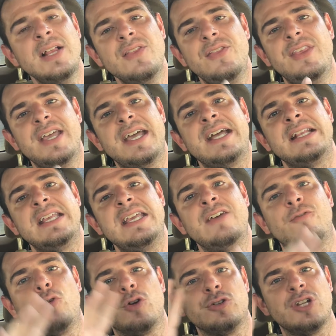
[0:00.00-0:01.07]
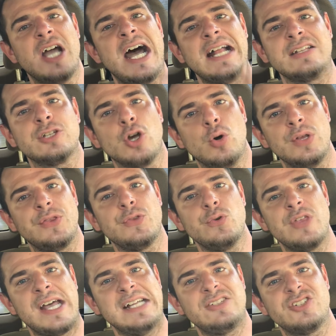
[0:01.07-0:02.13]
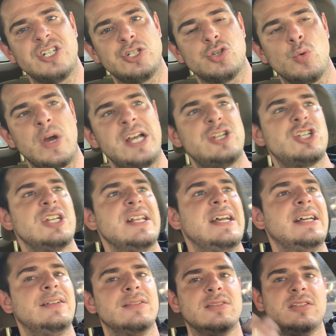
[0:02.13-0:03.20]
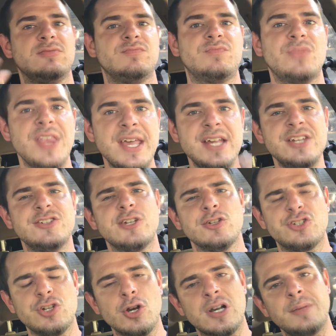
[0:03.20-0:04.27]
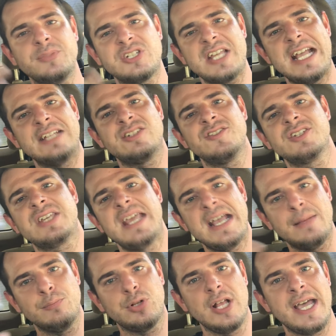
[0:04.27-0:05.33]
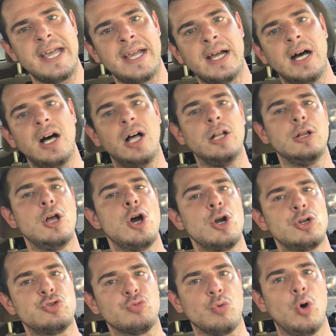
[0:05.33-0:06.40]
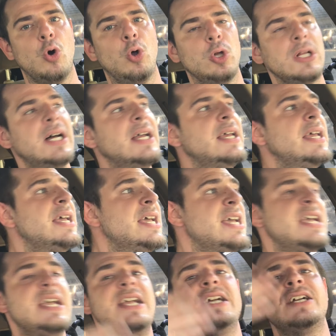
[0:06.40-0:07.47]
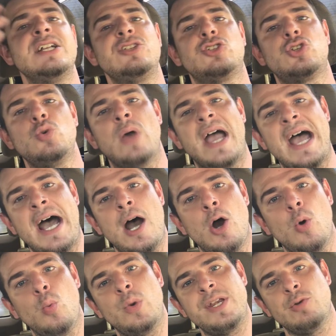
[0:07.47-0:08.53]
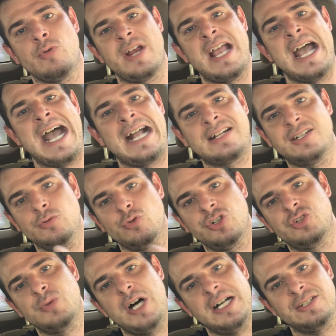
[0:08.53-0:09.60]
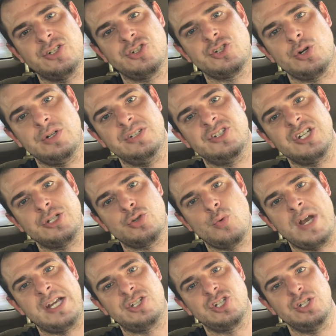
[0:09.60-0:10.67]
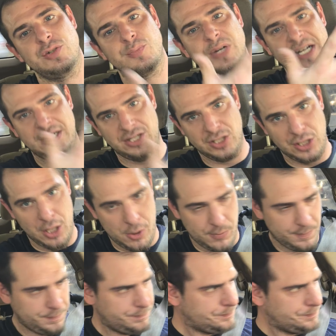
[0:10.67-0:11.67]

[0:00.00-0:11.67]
than if we're not going through that situation. And so circumstances can play a large role into how we react and respond to certain situations. But, you know,